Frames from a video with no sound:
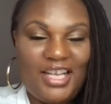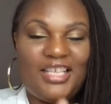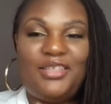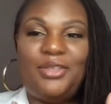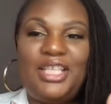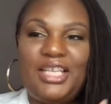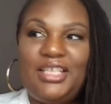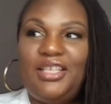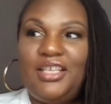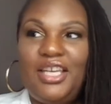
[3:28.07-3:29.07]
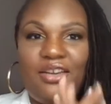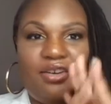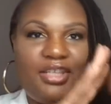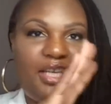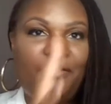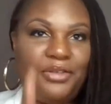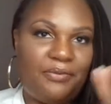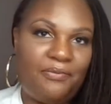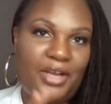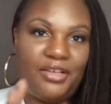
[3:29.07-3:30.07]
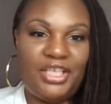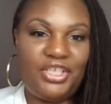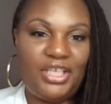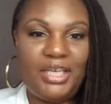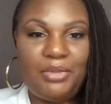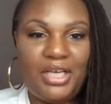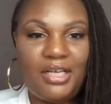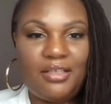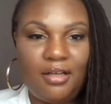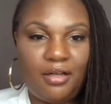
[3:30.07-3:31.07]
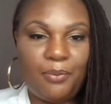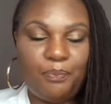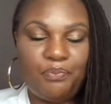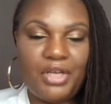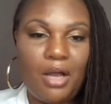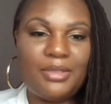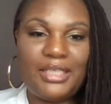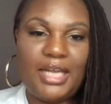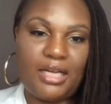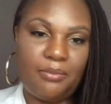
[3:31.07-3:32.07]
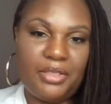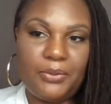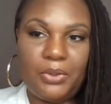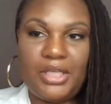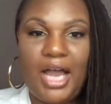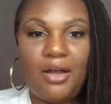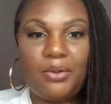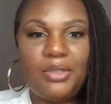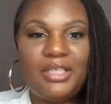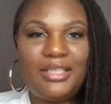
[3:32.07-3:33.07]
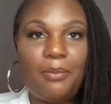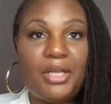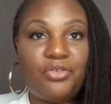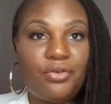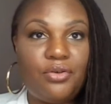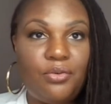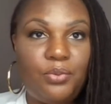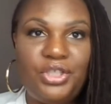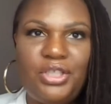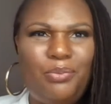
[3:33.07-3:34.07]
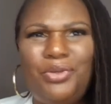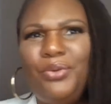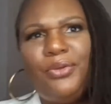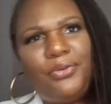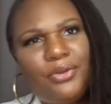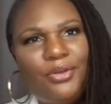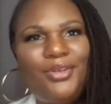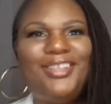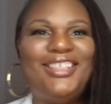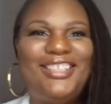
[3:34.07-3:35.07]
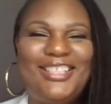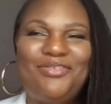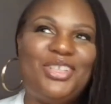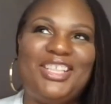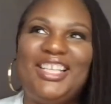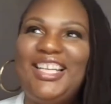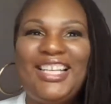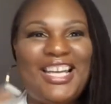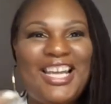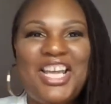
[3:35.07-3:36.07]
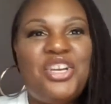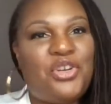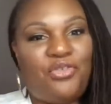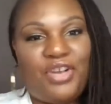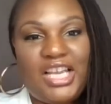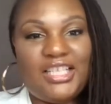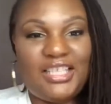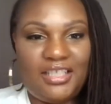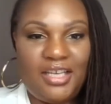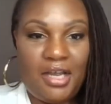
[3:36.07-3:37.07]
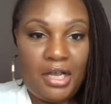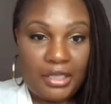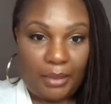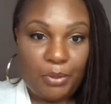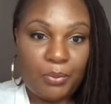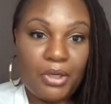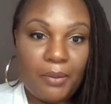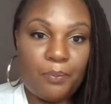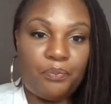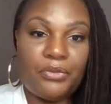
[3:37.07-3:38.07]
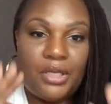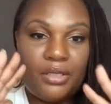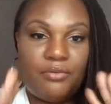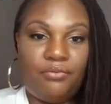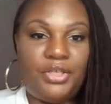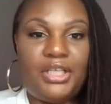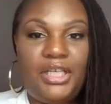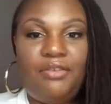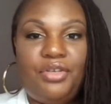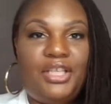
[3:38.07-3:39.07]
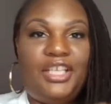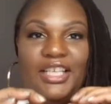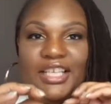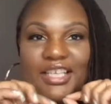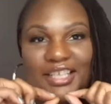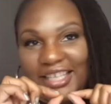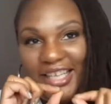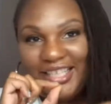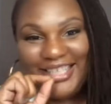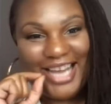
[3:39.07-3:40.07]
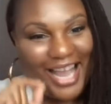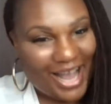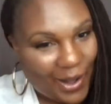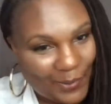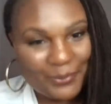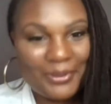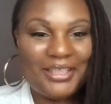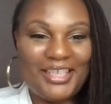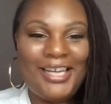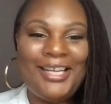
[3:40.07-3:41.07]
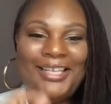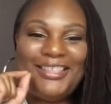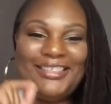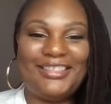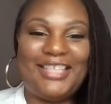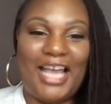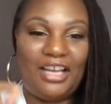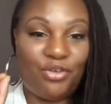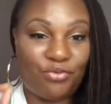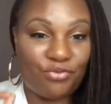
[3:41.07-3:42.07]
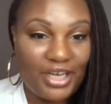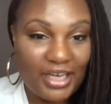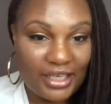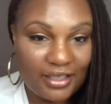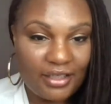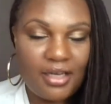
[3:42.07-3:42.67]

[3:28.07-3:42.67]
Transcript: So I tend to think foundation can become synonymous with how symmetrical, which is beautiful, and it's really great that people can really, really get down that grid.